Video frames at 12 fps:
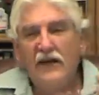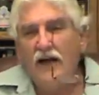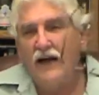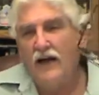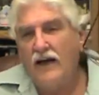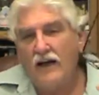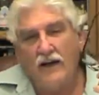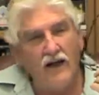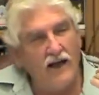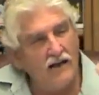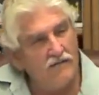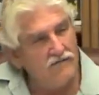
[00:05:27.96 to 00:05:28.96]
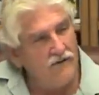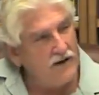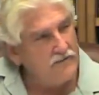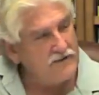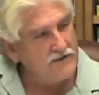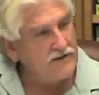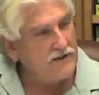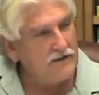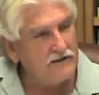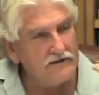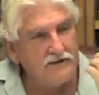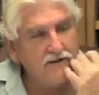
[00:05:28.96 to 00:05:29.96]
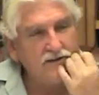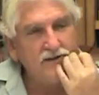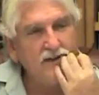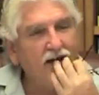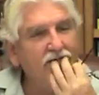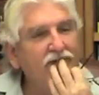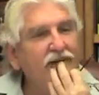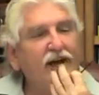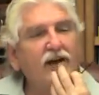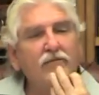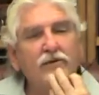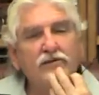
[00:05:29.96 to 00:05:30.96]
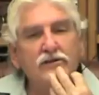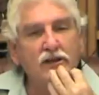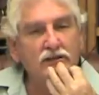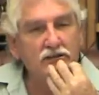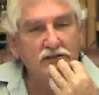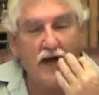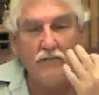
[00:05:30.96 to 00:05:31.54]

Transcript: Uh, a lot of famous singers and stuff. A lot of musicians.